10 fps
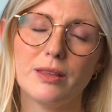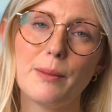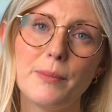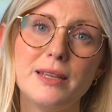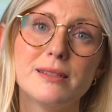and
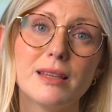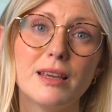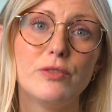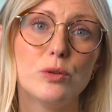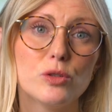that means
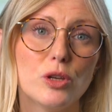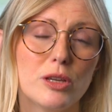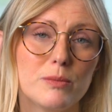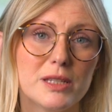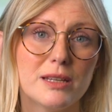that if your
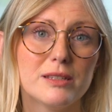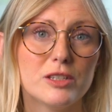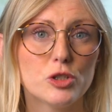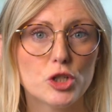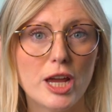
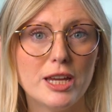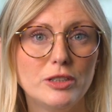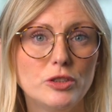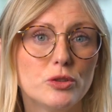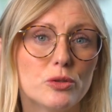circumstances
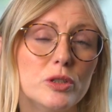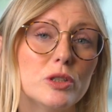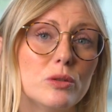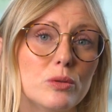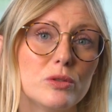change during
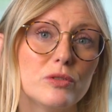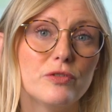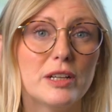the course of